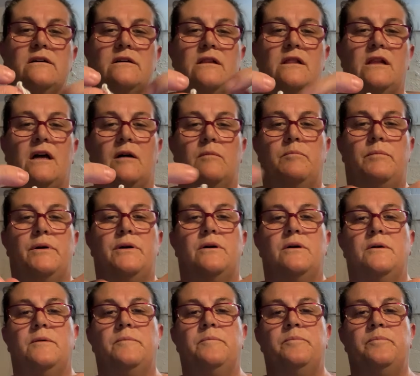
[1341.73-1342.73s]
clump
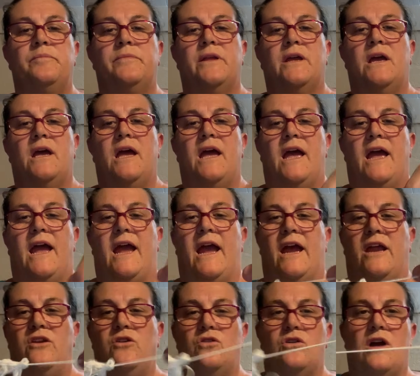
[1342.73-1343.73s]

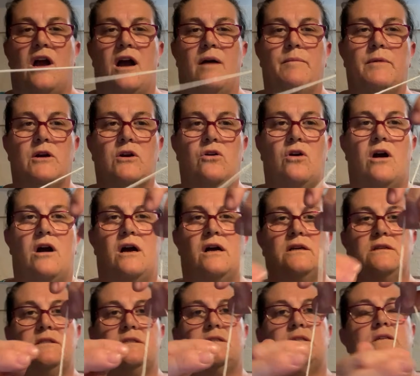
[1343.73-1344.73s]
and you come
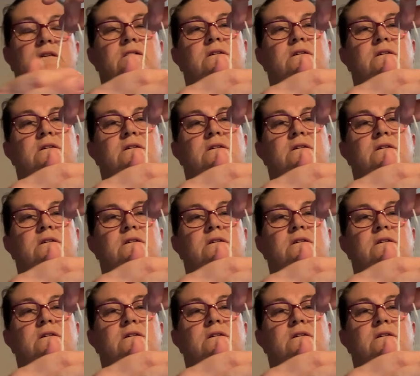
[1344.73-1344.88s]
across